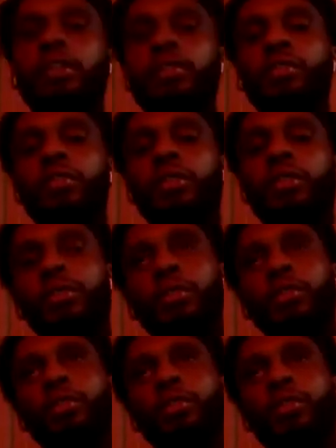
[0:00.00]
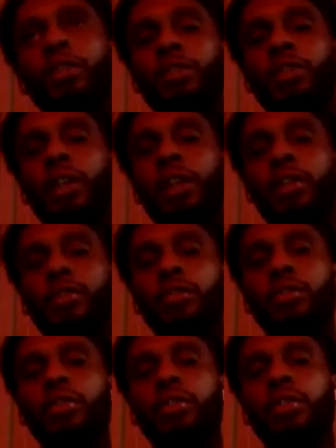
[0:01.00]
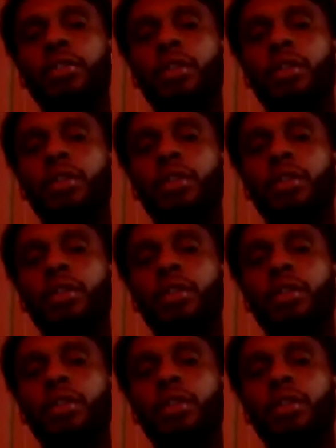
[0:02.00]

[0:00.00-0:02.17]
is doing it, been doing it for the last 20 years.